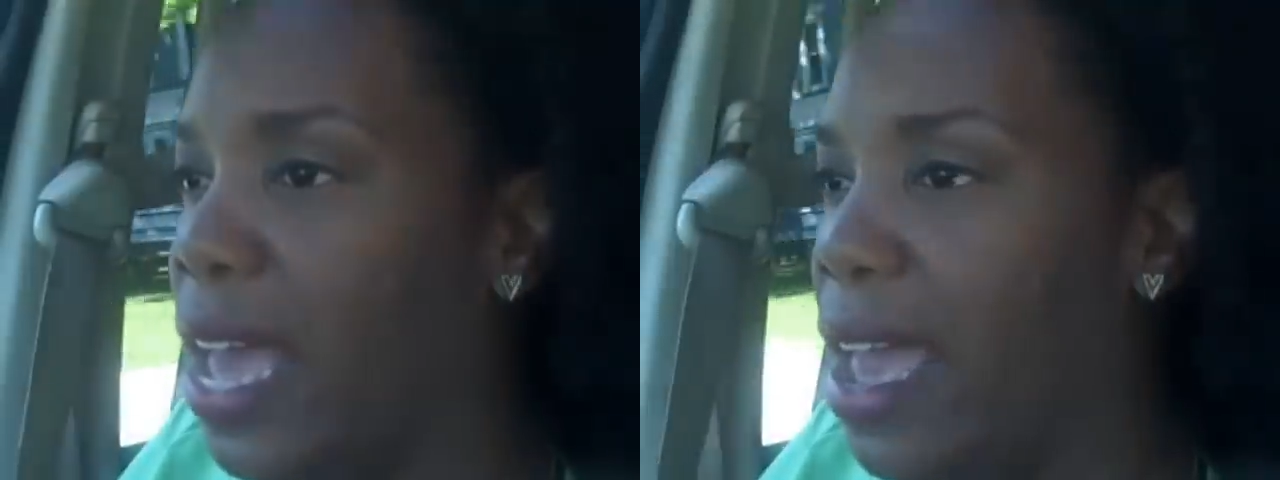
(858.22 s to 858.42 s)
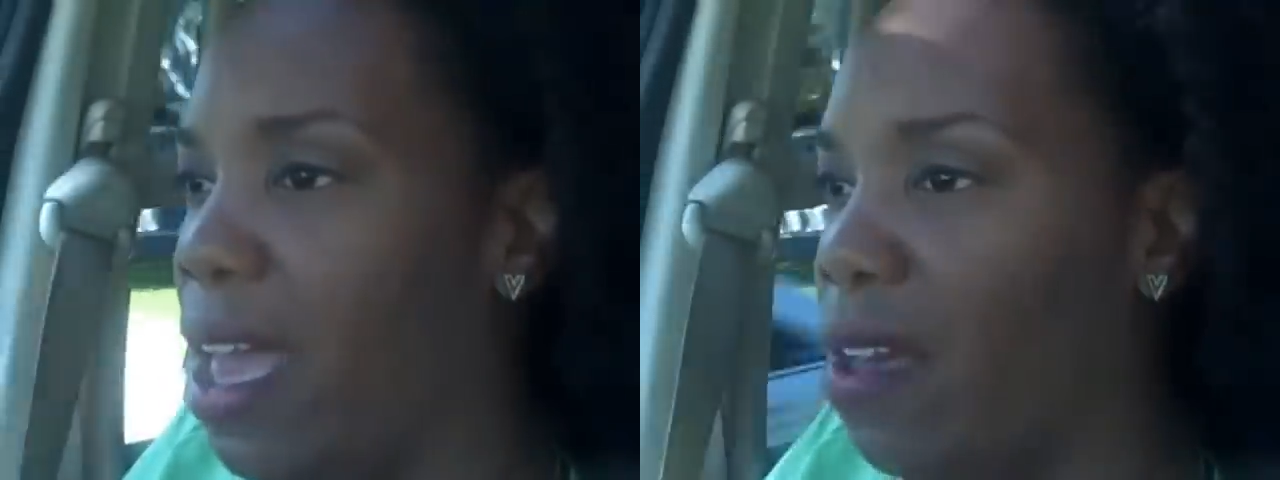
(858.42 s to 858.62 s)

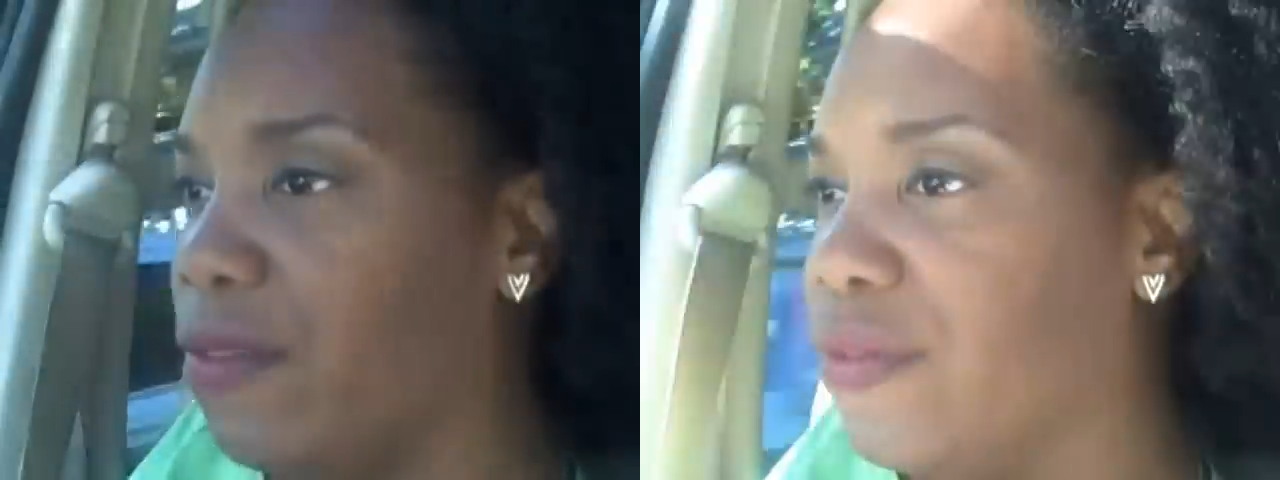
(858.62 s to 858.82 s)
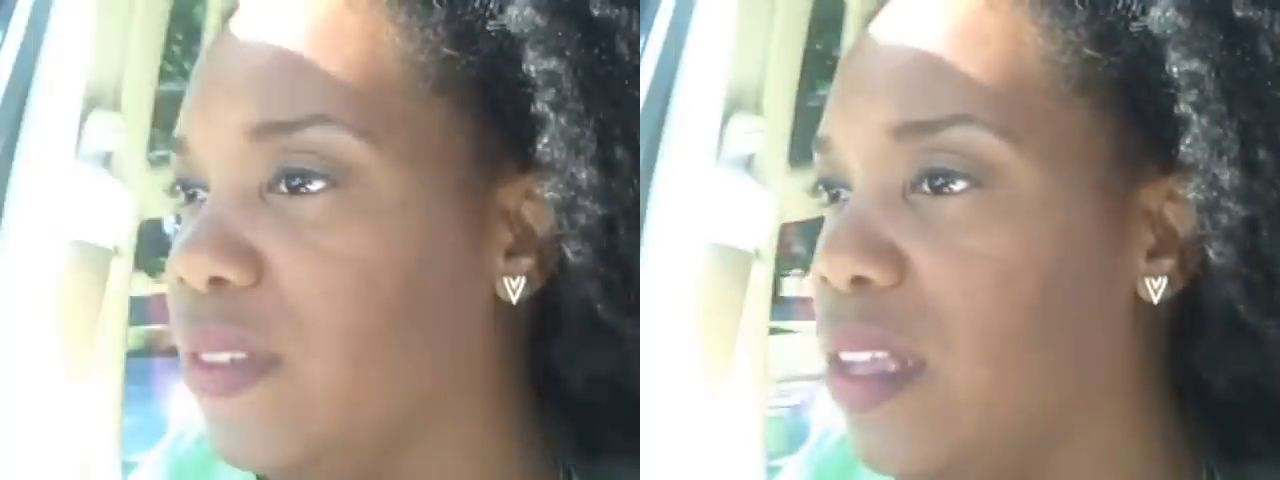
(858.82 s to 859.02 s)
have.
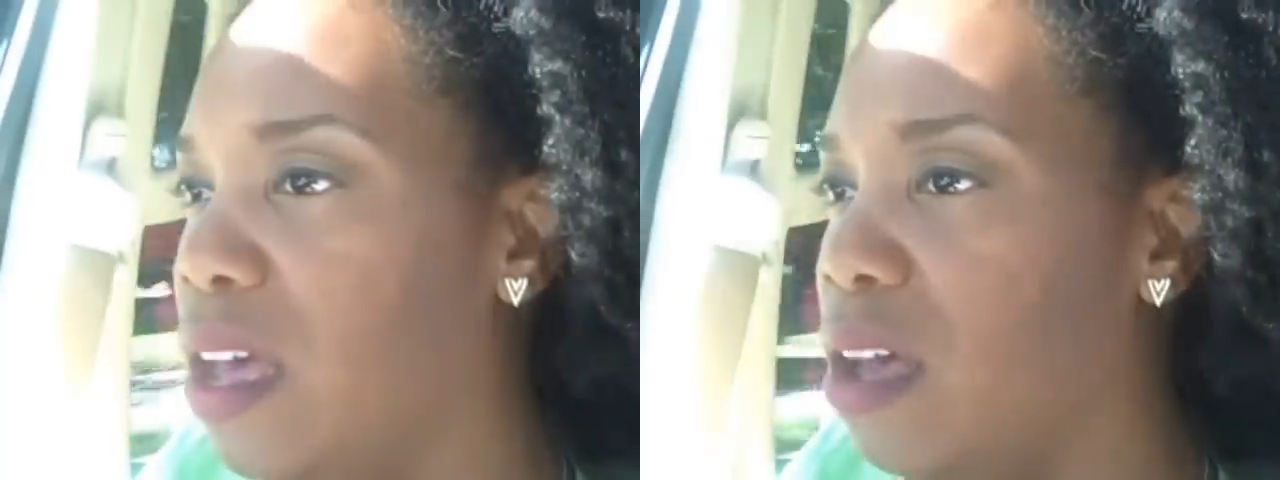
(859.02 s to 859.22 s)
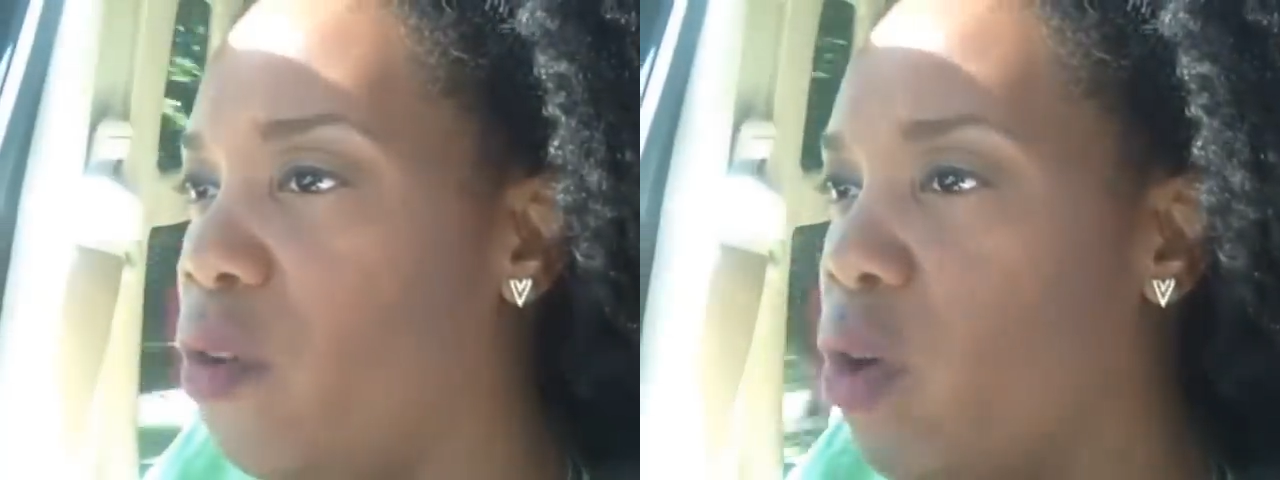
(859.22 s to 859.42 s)

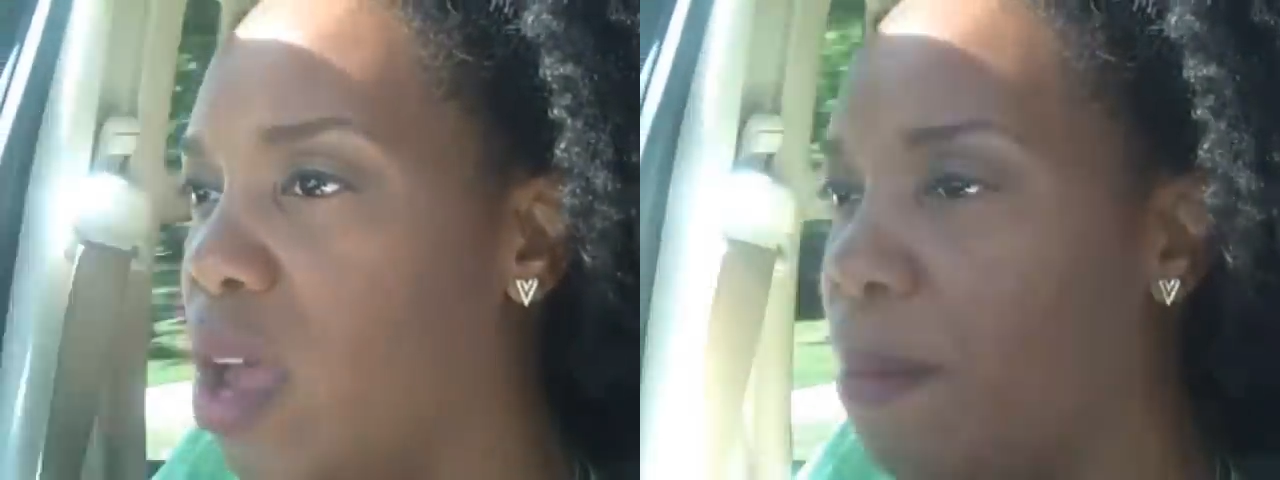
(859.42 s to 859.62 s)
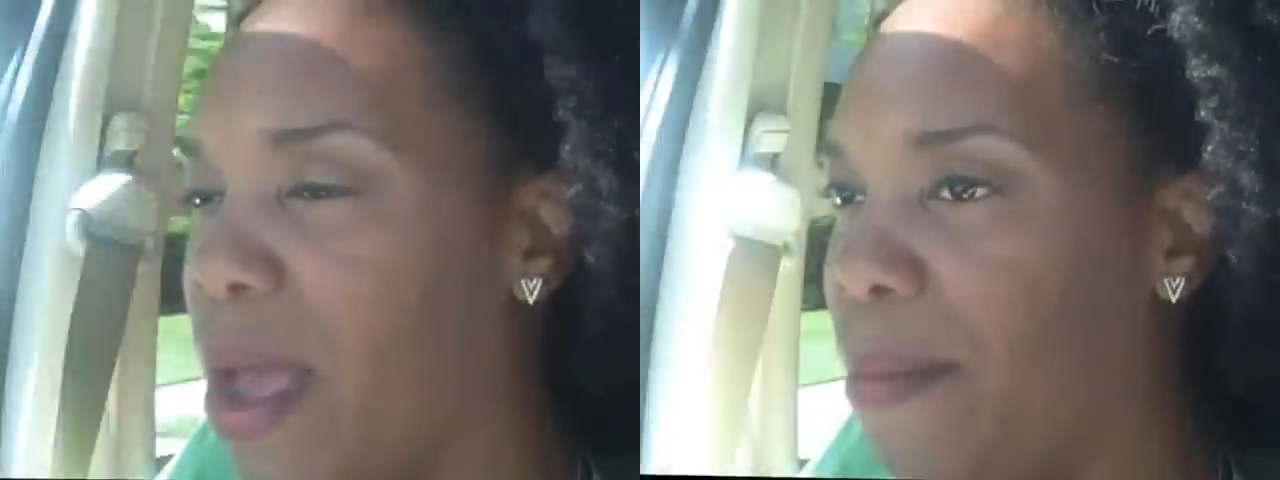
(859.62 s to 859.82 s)
Uh,
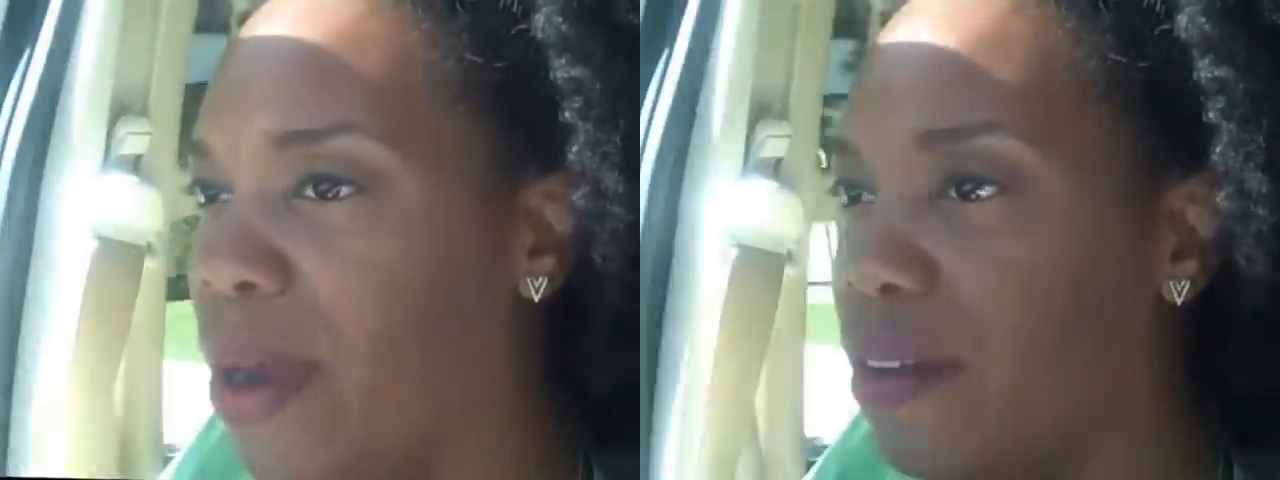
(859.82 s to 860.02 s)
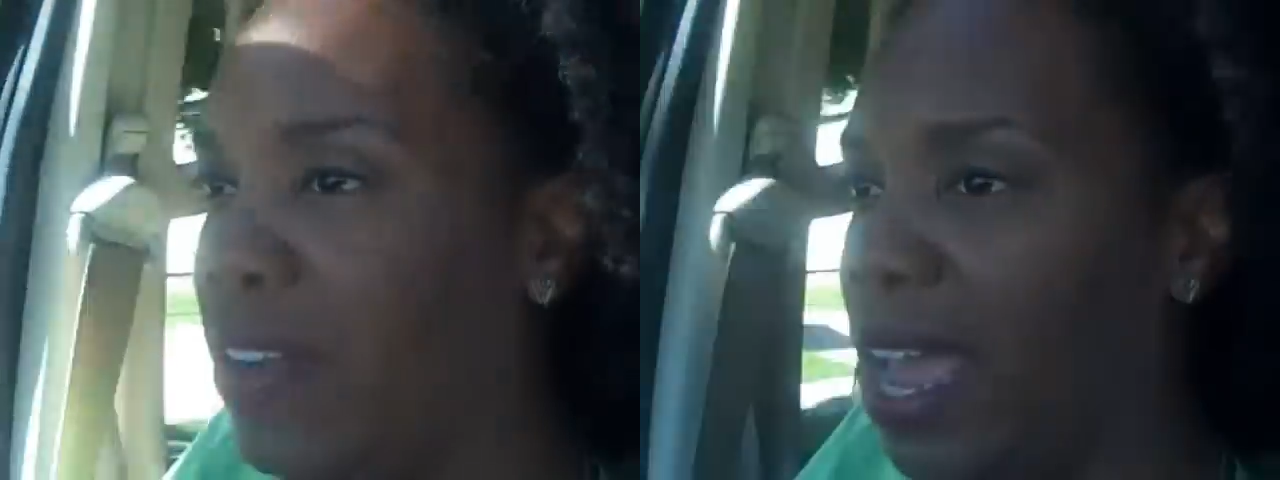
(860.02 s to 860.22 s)
on my
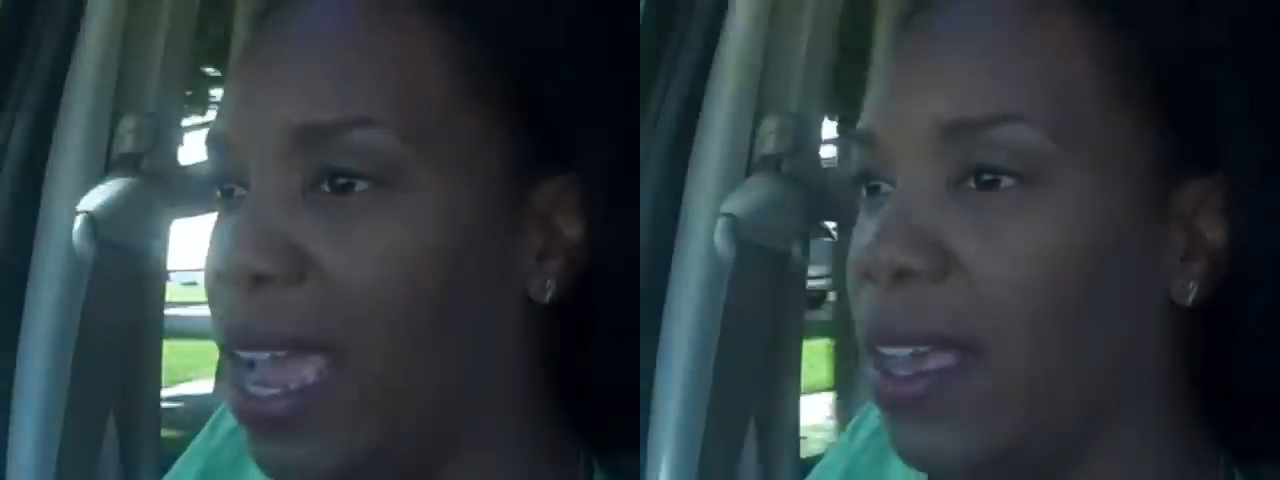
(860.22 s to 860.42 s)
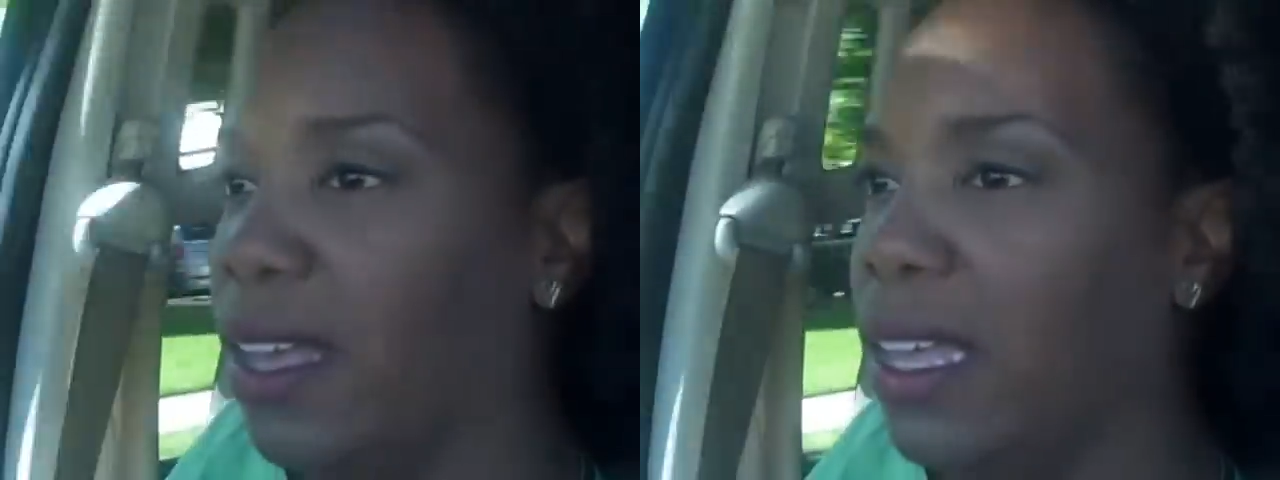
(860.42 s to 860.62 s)
birthday,